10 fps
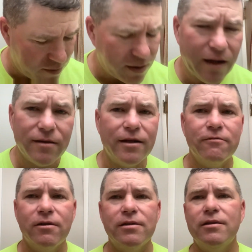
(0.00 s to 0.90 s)
kind of like
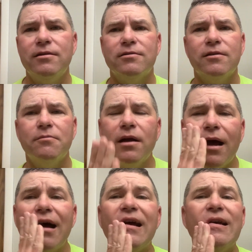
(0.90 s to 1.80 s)
running into some
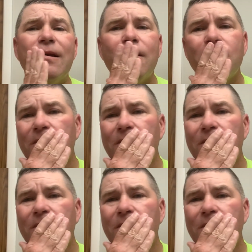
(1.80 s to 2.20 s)
guy and